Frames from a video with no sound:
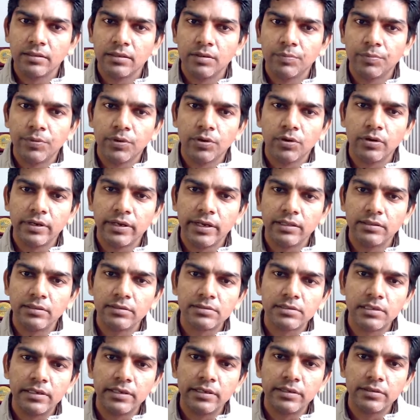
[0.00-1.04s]
the block and the
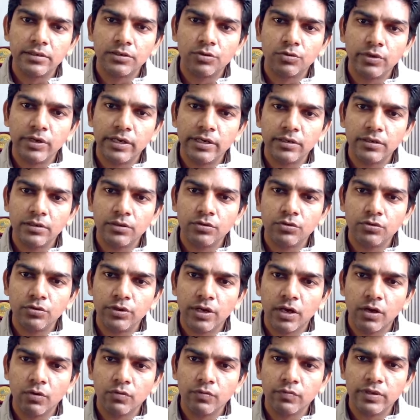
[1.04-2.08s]
cylinder together go
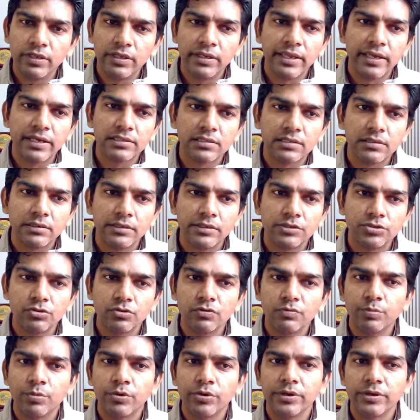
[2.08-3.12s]
down with an acceleration
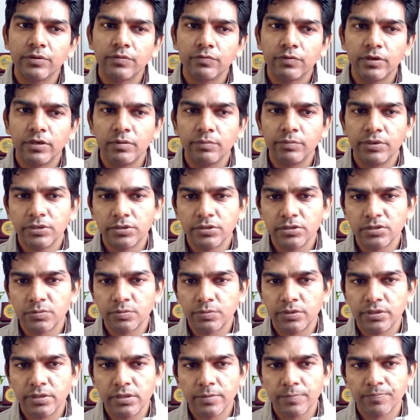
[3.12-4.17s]
of 0.1 meters
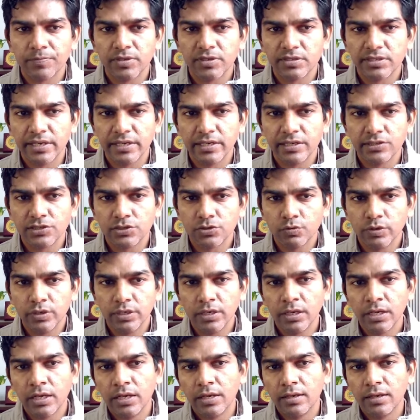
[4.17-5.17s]
per second square.